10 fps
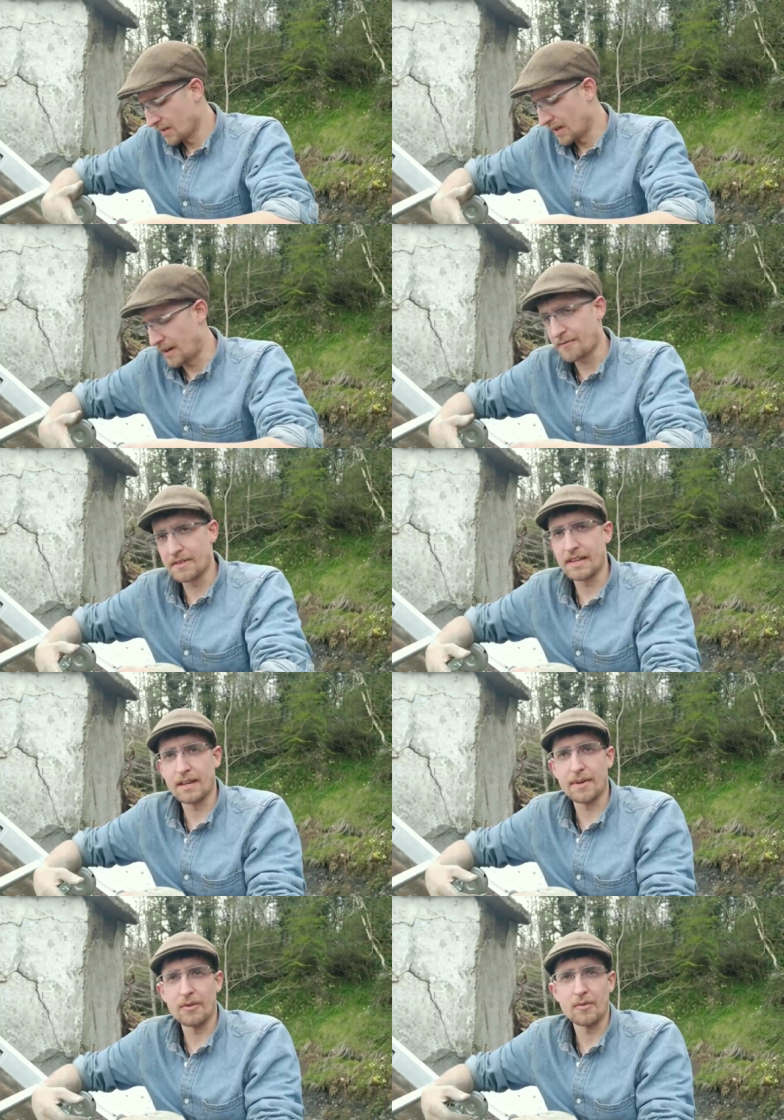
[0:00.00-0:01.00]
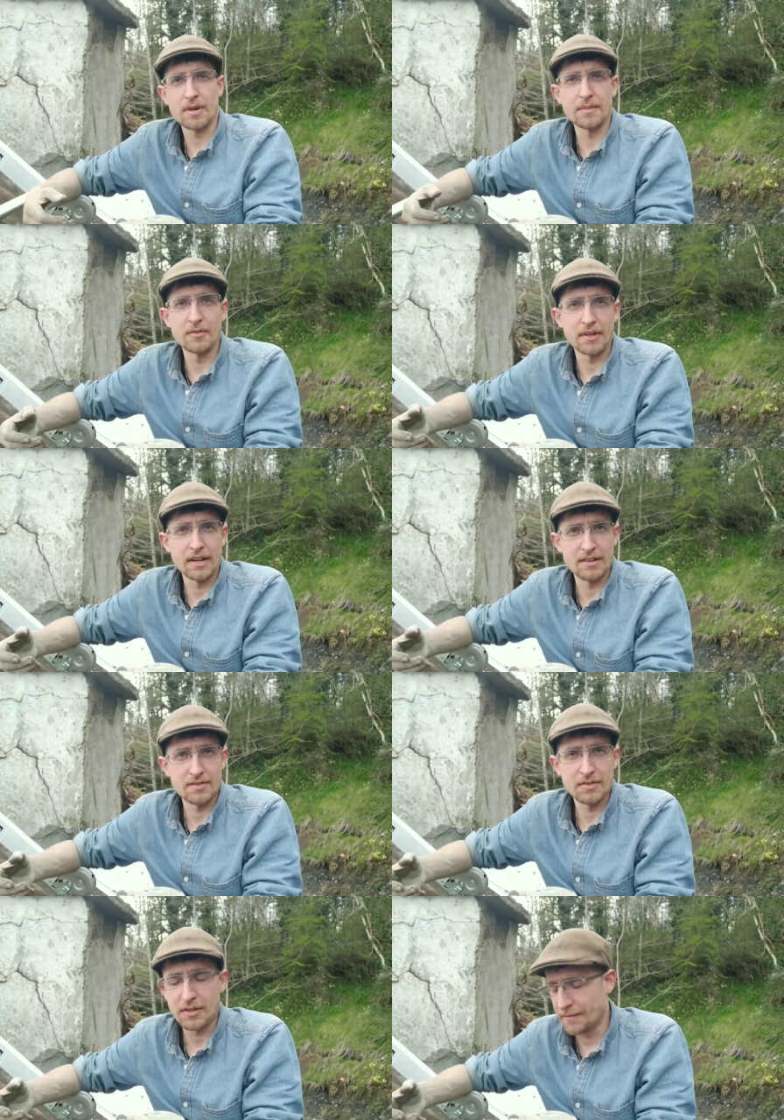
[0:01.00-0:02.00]
everything about what I'm doing here
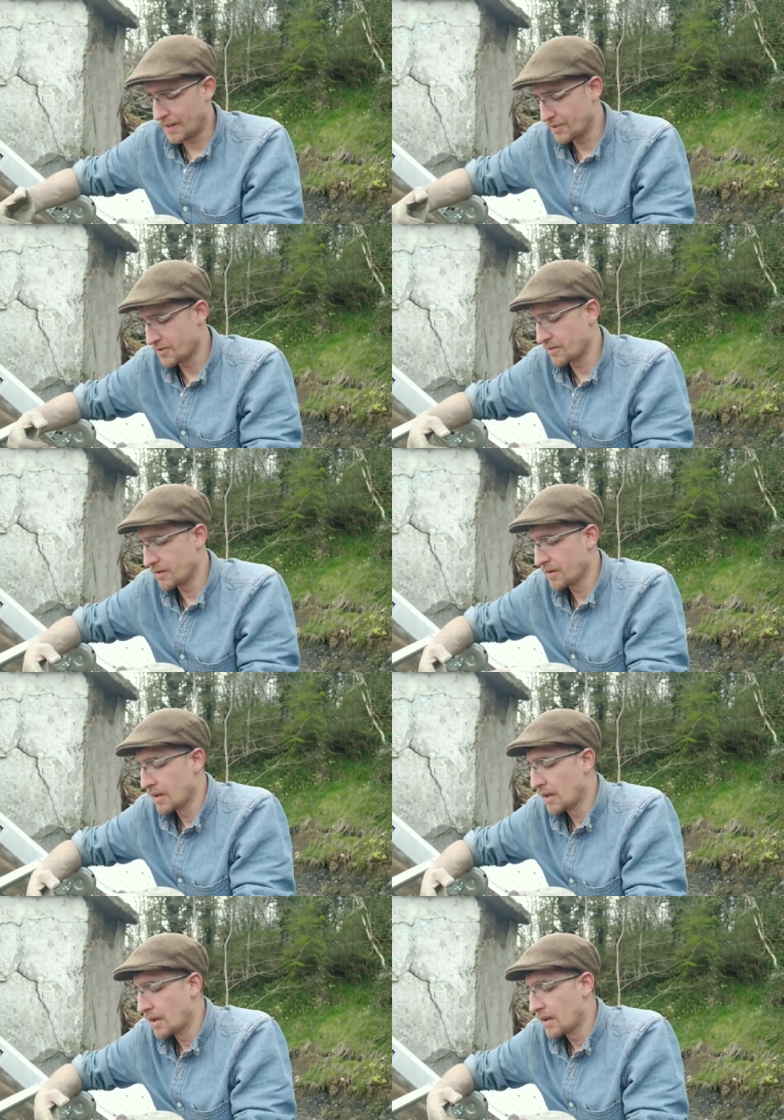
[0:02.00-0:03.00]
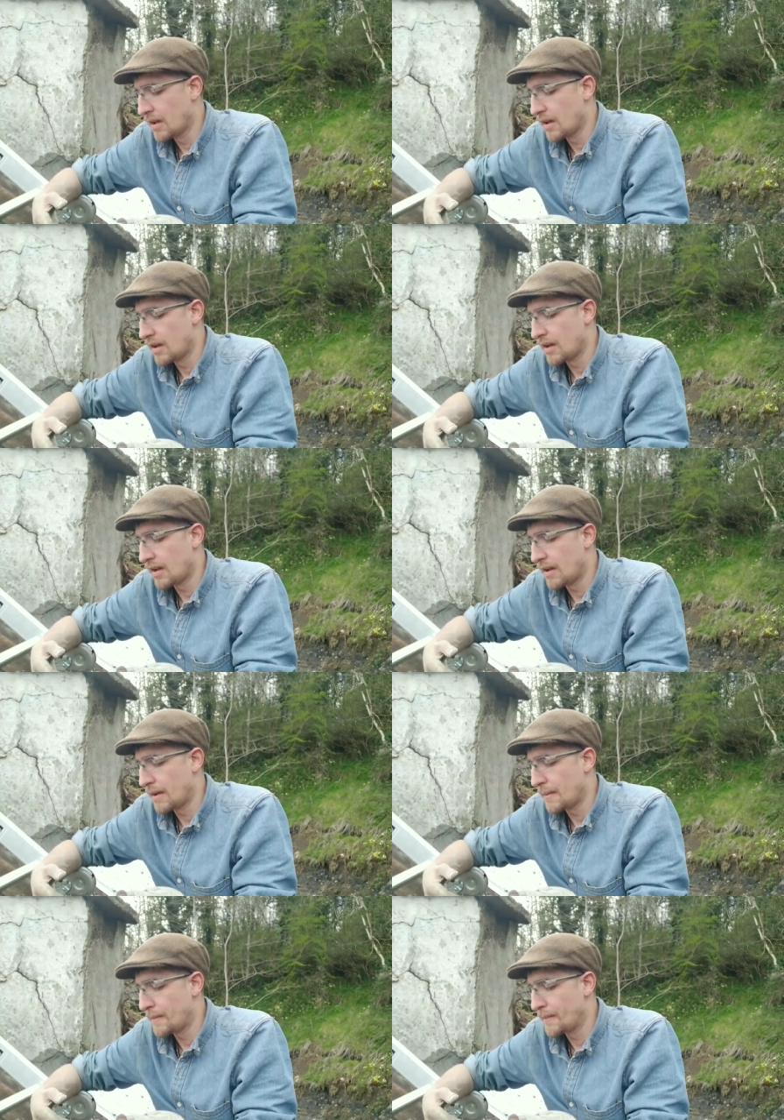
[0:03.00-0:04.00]
is unconventional.
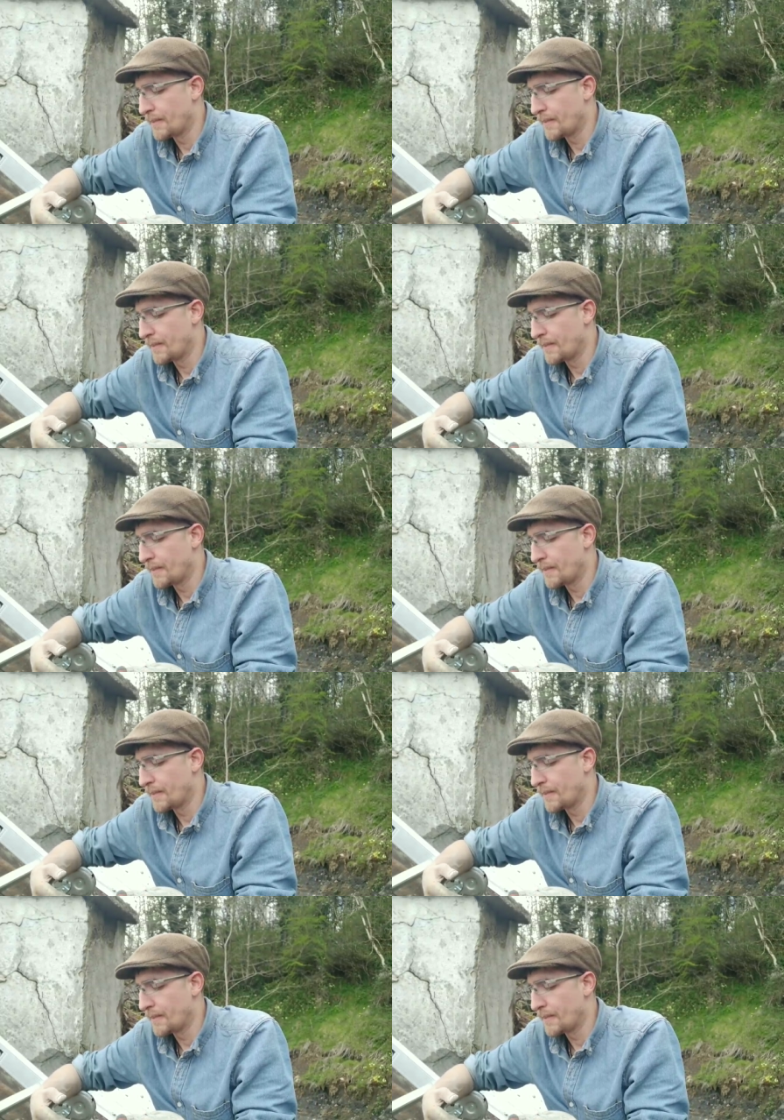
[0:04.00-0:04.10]
Um,